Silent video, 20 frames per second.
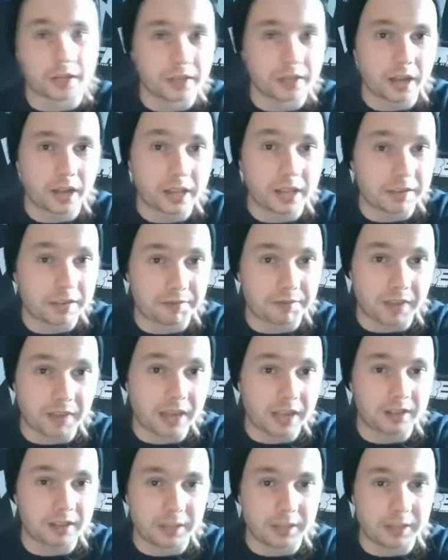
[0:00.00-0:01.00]
not like
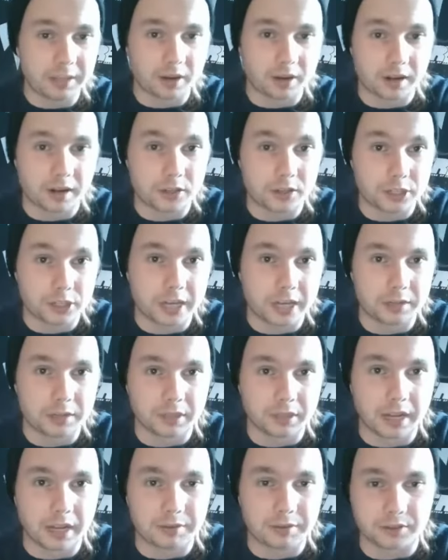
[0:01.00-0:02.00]
fakely, but on a
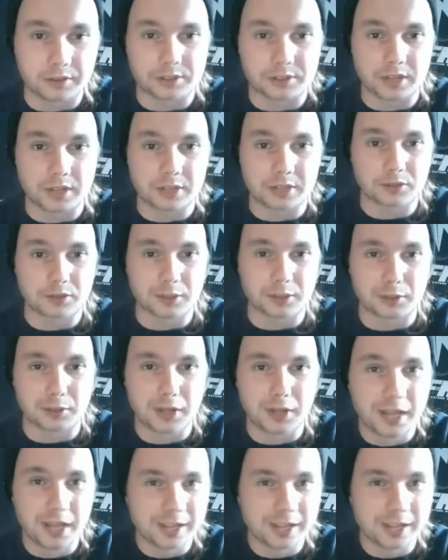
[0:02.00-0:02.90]
genuine level. So that's really cool.